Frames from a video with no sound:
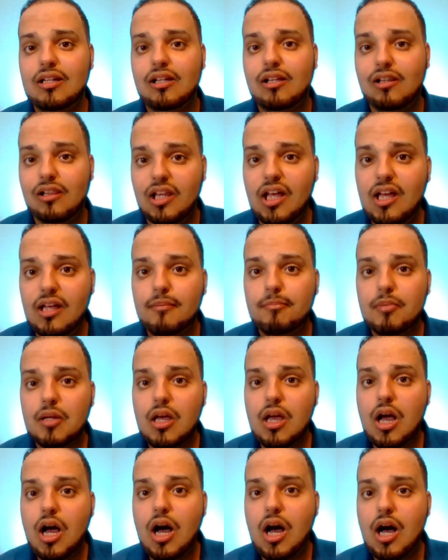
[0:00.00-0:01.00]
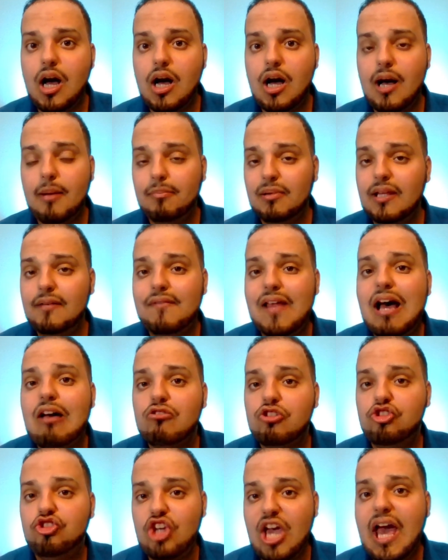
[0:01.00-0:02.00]
in the clip, I believe that
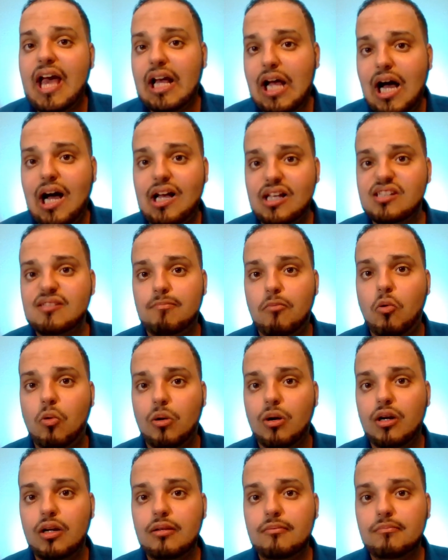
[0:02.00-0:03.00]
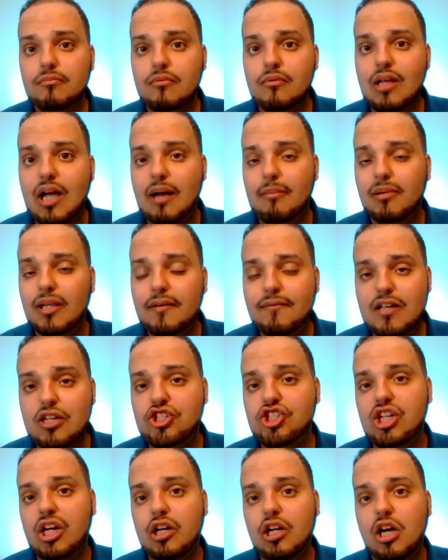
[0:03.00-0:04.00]
was Jack Osbourne. I believe that
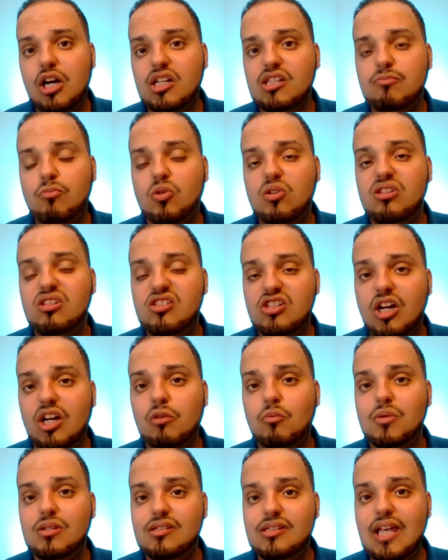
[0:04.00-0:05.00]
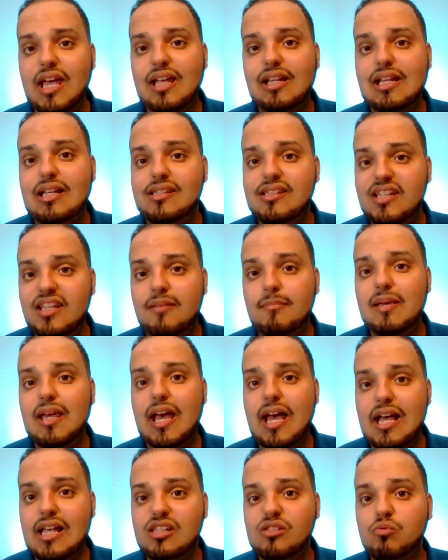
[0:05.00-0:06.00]
Sharon Osbourne's son was saying that
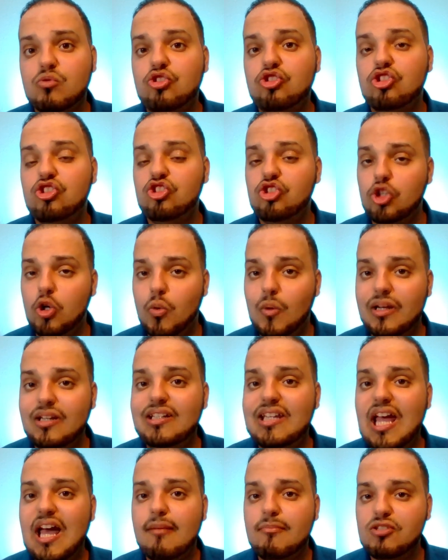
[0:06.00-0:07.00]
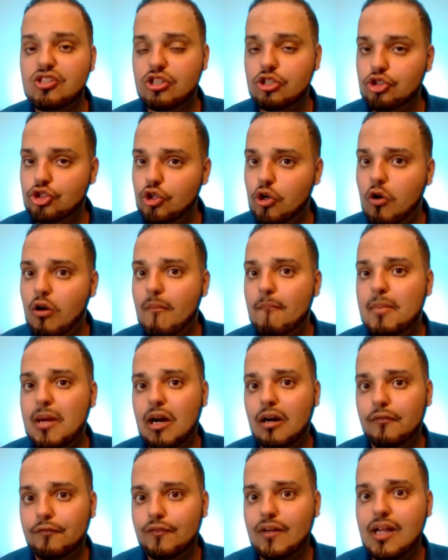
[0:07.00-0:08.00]
CBS was just doing damage control. I'm
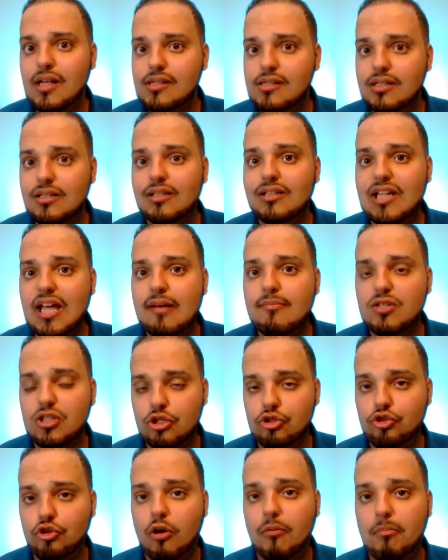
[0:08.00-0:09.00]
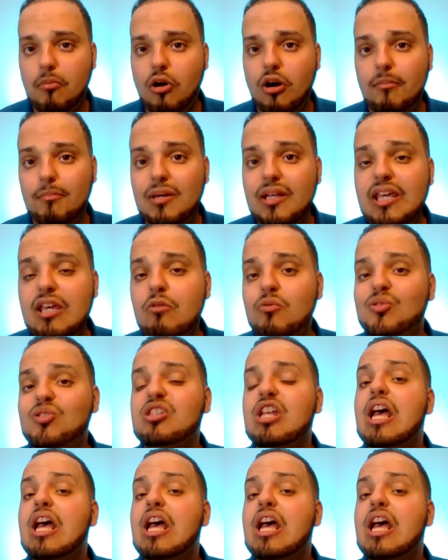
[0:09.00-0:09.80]
paraphrasing the damage control part, but he